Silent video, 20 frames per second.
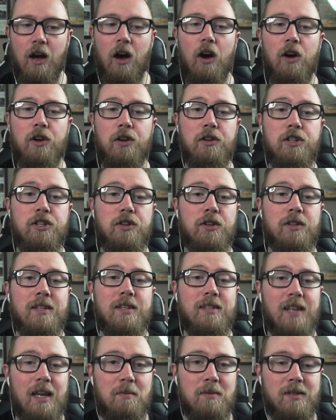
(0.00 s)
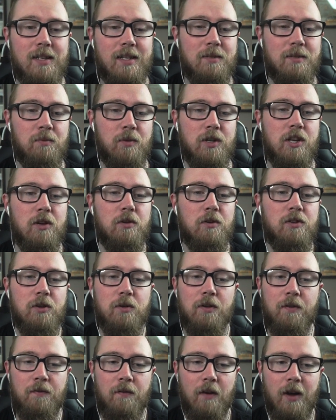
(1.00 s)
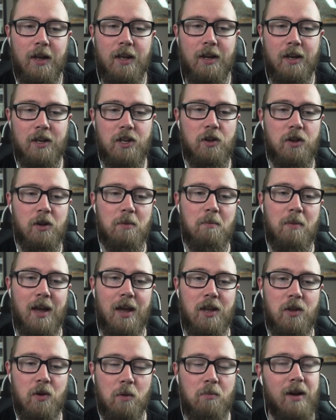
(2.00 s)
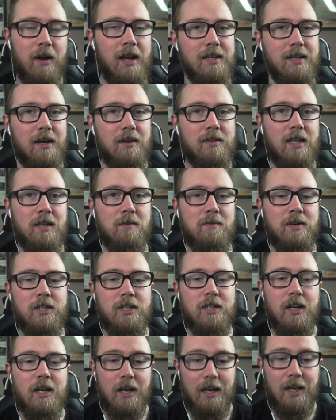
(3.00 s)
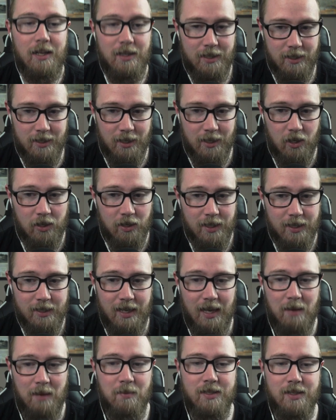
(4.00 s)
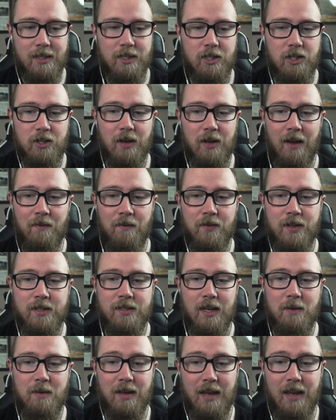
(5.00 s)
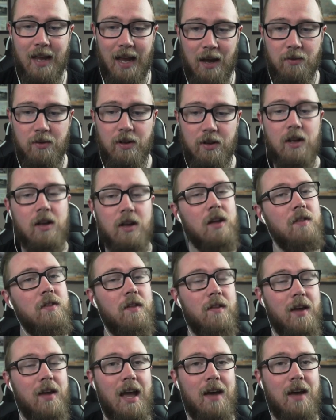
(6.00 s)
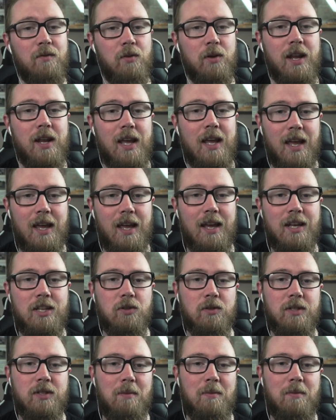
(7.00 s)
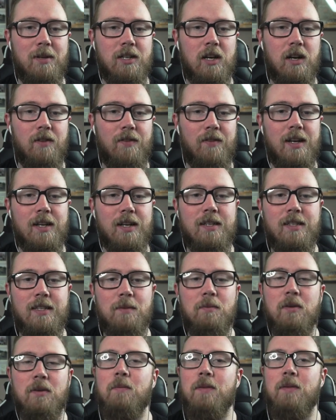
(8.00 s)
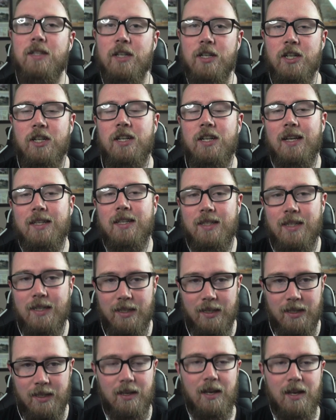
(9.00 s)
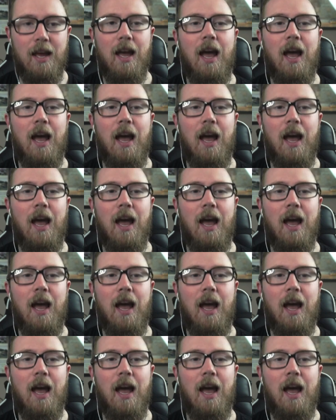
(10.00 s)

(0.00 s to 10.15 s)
Are you doing the same as this? When you do a fight, can you compare your breakdown damage? Does it look the same as this? Do you have the same count that they have on here? Is your damage kind of in a similar position as this is?